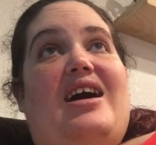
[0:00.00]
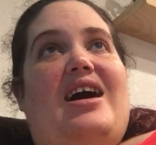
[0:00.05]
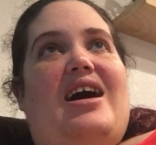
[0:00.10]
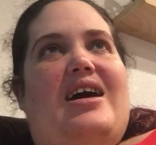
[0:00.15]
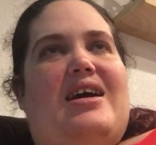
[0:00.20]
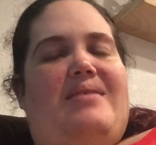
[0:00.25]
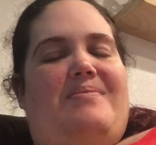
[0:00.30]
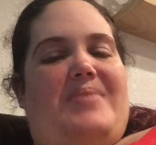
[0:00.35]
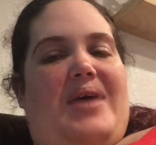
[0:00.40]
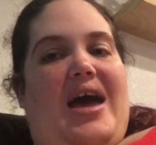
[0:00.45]

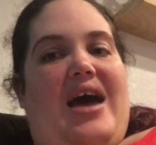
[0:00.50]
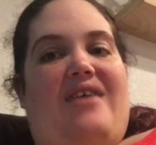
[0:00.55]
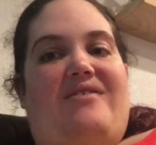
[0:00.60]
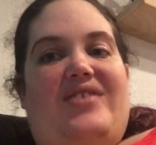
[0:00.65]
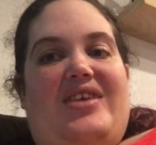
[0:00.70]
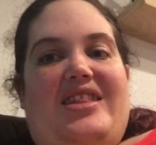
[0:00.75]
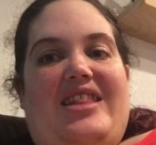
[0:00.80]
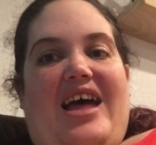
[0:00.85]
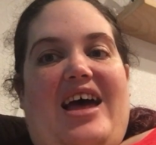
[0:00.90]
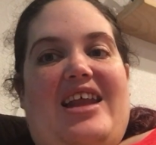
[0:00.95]
I'm
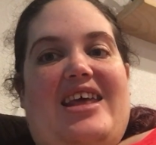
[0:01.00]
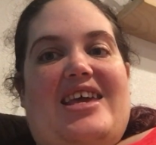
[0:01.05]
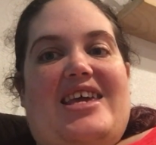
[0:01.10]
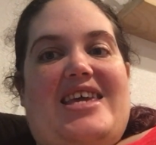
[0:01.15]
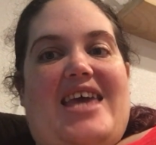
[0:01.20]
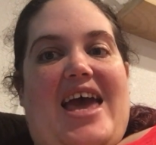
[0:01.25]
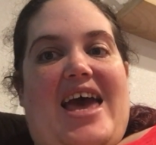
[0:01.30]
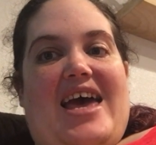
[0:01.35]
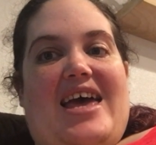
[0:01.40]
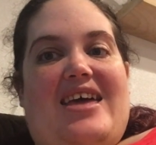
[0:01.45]
having that
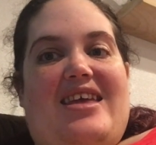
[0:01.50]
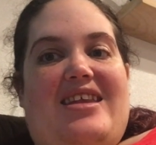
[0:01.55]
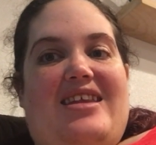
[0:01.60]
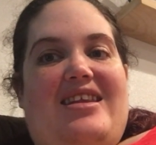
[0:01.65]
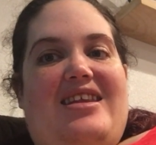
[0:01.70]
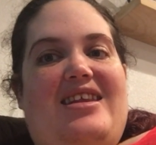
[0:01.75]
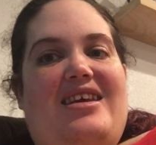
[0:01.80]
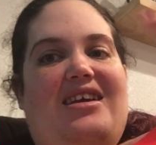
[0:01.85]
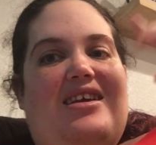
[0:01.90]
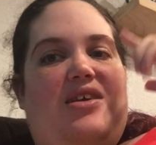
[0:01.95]

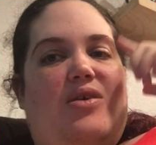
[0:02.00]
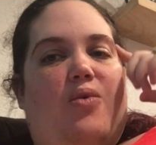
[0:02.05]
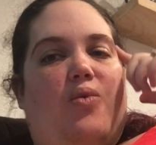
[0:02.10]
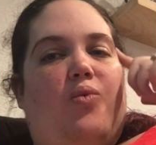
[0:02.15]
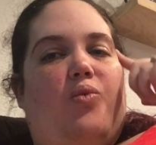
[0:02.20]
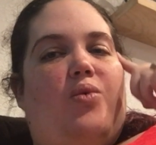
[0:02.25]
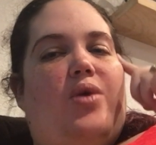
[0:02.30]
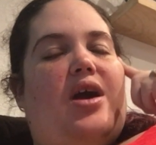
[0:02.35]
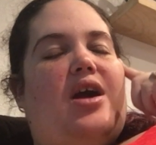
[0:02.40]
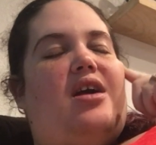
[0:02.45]
again
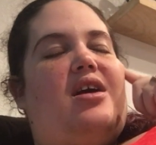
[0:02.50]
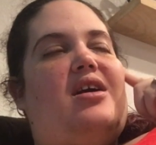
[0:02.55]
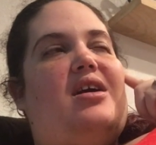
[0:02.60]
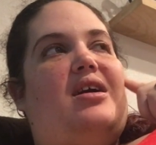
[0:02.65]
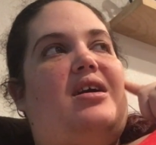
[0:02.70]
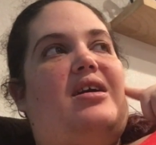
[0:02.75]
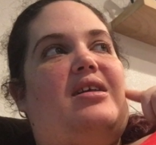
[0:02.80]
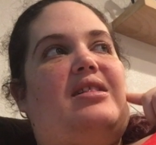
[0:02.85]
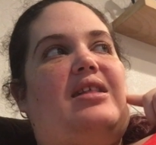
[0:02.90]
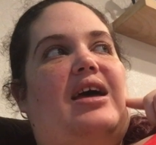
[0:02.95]

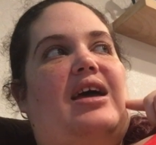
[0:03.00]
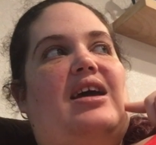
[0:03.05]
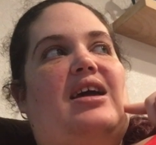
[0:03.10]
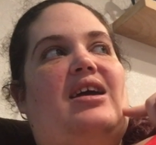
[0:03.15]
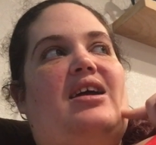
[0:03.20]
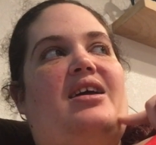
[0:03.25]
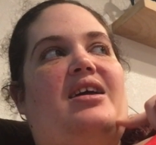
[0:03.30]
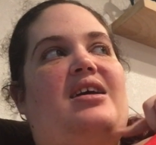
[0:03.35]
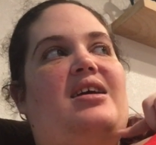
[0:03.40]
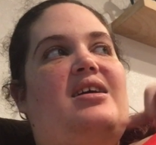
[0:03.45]
where,
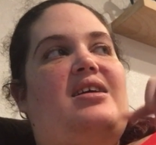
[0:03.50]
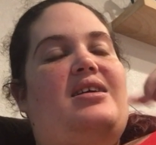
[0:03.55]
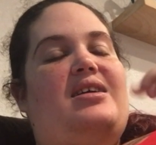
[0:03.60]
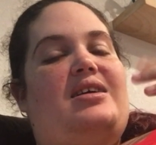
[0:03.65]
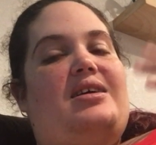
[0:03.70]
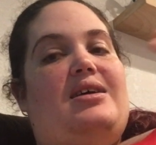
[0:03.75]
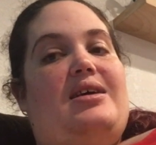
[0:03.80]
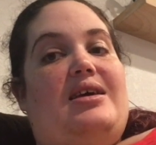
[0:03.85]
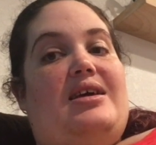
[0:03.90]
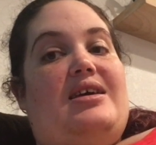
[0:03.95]
like,
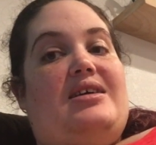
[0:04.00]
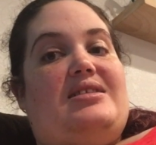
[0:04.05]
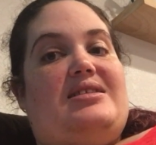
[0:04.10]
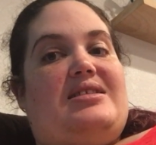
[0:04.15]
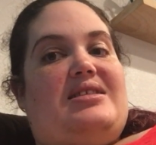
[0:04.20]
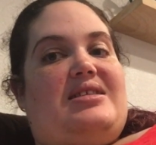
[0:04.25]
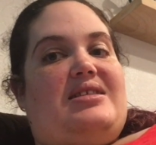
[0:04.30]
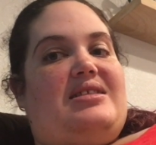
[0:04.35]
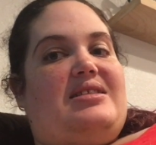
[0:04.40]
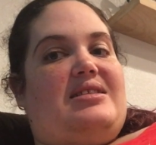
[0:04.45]

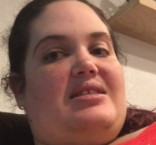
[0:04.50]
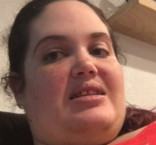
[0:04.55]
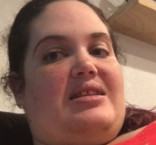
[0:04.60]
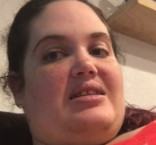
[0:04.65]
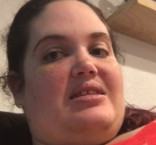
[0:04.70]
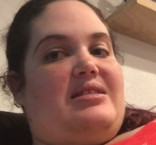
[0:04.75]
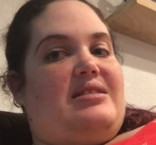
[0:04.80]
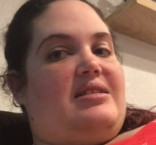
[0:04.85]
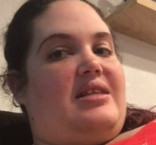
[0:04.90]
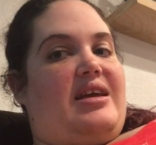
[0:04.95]
it's,
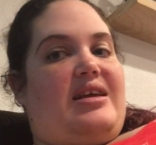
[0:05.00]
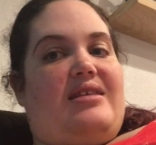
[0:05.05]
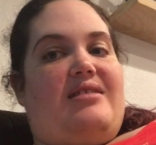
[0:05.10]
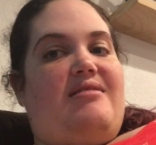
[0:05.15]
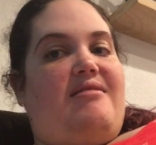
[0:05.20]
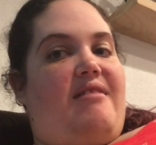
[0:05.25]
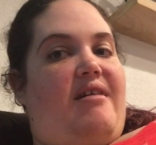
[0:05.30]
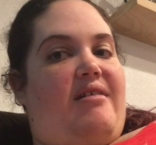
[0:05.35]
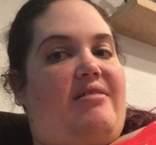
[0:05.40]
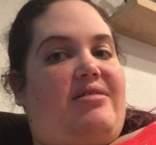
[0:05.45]
like,
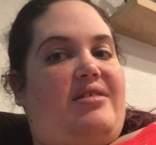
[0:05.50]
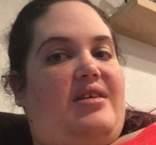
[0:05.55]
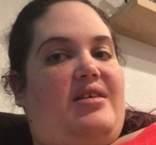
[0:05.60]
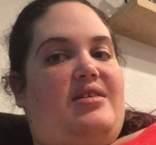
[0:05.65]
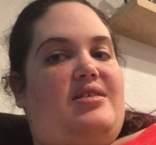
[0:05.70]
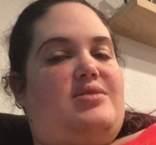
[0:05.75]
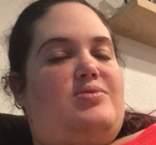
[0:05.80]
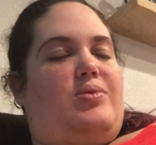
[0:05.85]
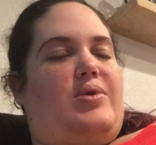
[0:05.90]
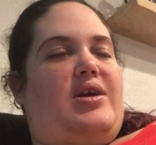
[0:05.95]
nothing
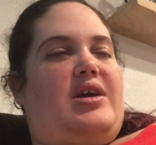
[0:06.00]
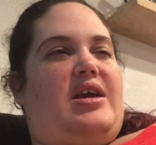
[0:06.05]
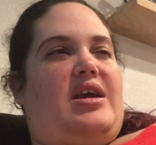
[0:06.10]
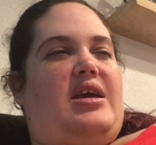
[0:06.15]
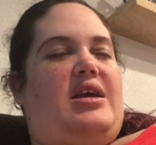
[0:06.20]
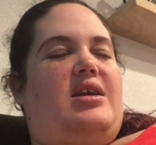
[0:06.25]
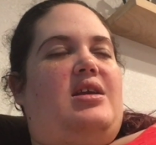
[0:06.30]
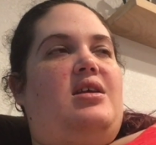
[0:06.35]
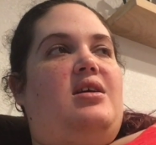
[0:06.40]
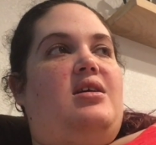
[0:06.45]
is
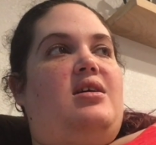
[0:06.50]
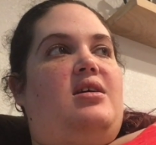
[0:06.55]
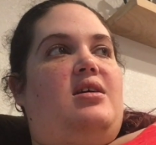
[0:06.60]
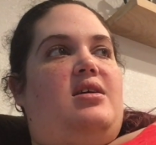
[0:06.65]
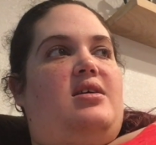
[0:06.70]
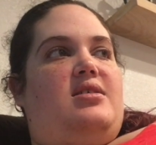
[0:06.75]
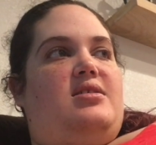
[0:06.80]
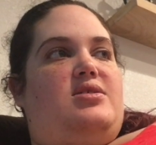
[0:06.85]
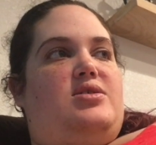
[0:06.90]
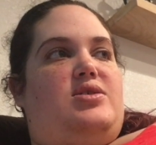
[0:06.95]
working
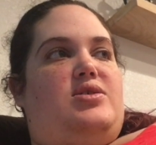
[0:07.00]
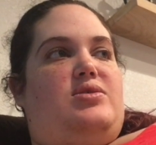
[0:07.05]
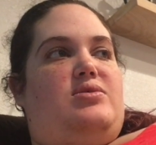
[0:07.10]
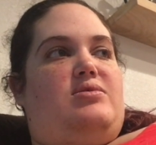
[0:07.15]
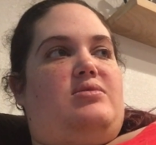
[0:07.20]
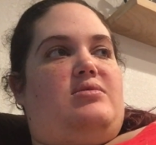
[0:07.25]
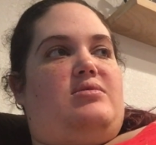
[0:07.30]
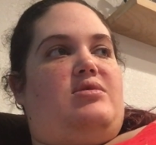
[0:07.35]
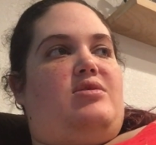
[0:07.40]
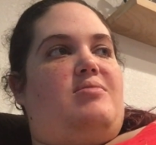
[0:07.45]

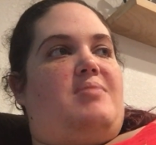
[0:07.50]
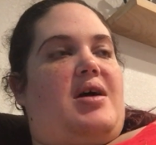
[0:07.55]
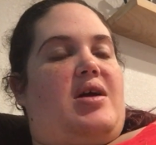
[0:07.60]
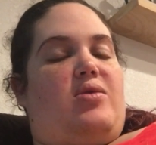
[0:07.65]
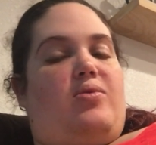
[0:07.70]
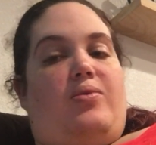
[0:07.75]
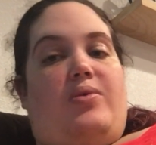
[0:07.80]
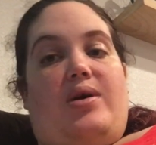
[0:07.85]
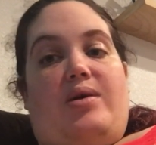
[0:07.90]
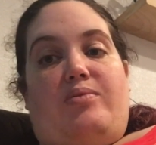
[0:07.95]
to, no
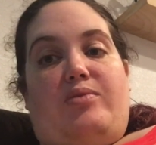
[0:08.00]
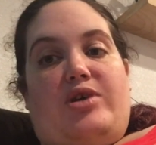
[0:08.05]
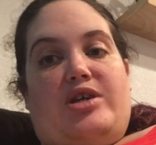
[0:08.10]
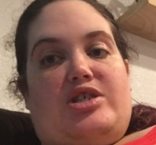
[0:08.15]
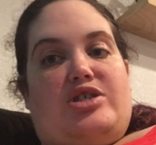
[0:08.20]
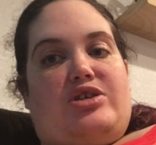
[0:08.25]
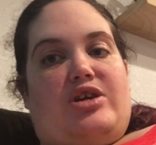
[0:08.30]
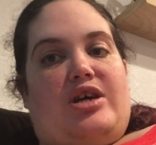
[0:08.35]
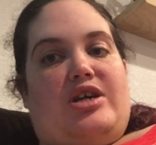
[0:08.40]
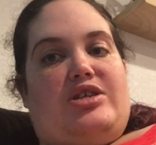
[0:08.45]
matter what
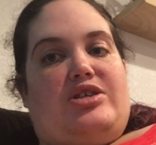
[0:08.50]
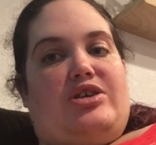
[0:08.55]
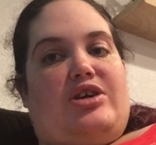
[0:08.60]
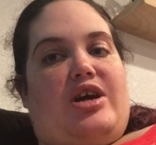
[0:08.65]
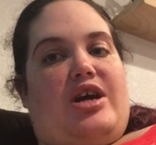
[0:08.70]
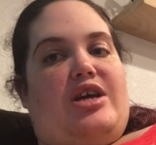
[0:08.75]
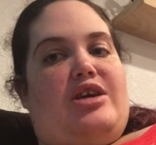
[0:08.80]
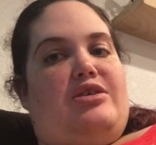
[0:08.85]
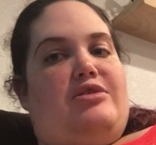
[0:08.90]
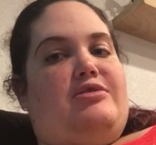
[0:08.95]
moisturizer
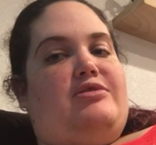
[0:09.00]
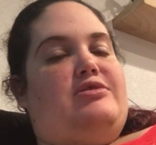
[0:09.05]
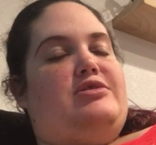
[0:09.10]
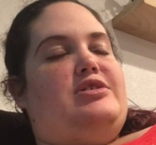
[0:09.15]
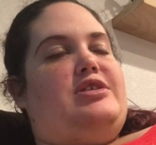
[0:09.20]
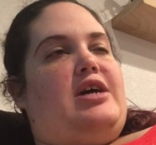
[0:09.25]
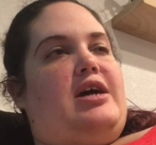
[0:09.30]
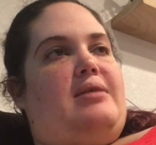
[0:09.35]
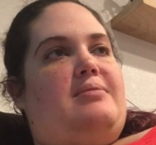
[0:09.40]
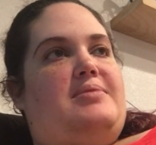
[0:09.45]
I
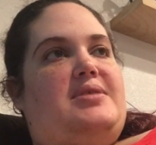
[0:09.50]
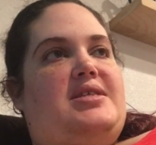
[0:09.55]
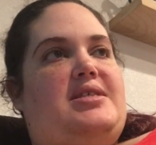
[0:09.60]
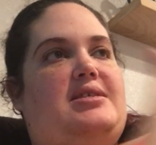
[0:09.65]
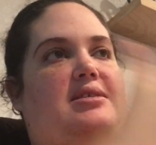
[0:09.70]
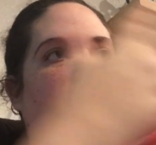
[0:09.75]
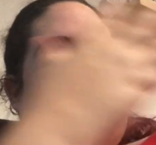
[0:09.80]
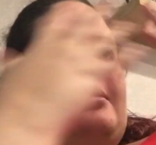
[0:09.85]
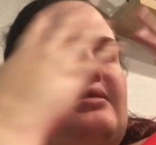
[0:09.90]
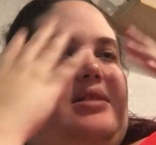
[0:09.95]
use, I'm
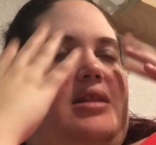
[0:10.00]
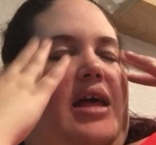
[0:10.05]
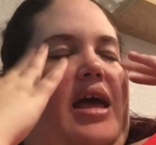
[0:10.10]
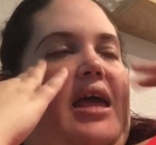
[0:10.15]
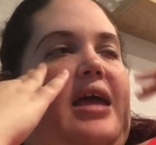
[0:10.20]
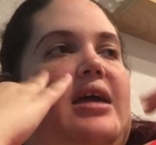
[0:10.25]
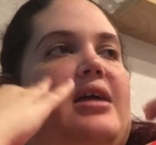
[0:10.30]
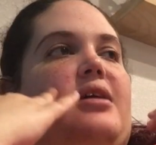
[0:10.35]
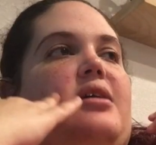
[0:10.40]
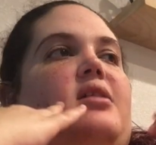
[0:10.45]
still,
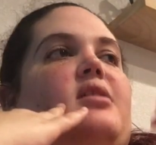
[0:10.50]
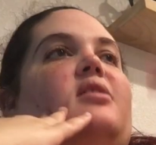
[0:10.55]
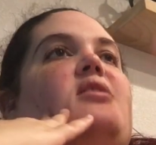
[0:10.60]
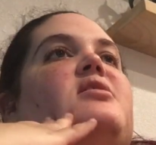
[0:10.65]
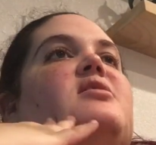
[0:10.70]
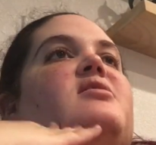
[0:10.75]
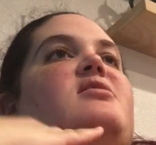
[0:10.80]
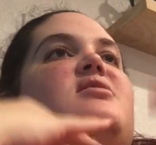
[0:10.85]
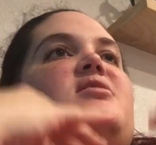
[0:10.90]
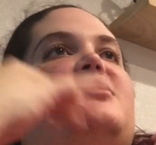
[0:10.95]
like,
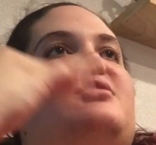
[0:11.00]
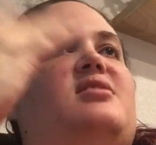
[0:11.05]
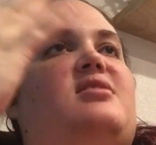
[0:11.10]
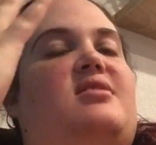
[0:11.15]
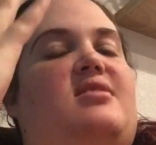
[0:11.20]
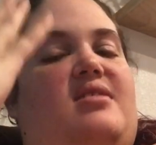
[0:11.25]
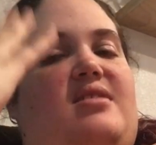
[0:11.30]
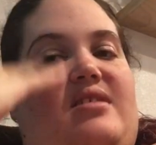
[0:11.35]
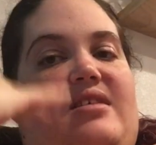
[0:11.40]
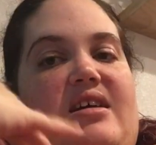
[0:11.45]

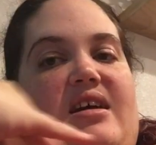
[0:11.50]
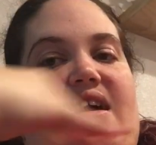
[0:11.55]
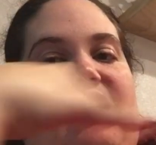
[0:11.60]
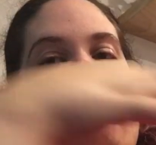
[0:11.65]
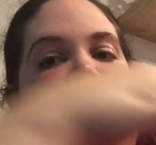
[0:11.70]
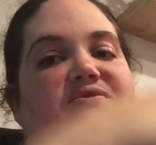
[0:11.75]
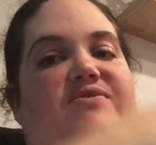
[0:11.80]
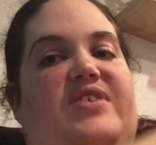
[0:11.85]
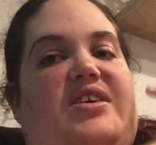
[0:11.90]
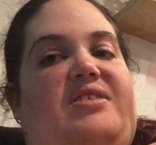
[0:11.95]

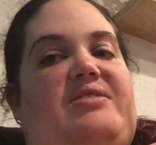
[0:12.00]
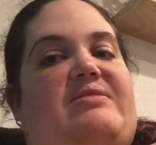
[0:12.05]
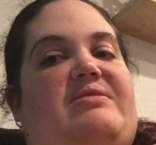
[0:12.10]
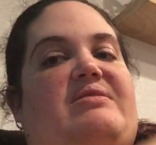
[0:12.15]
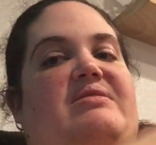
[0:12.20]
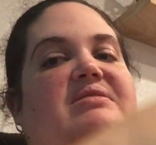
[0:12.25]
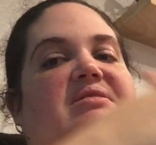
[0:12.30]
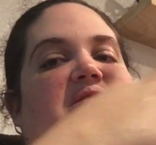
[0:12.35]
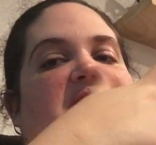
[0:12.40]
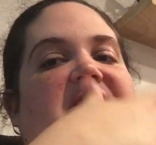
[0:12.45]
I
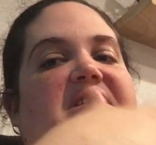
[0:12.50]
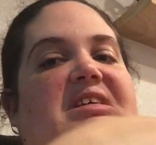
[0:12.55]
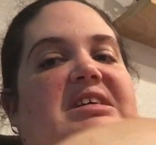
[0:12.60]
feel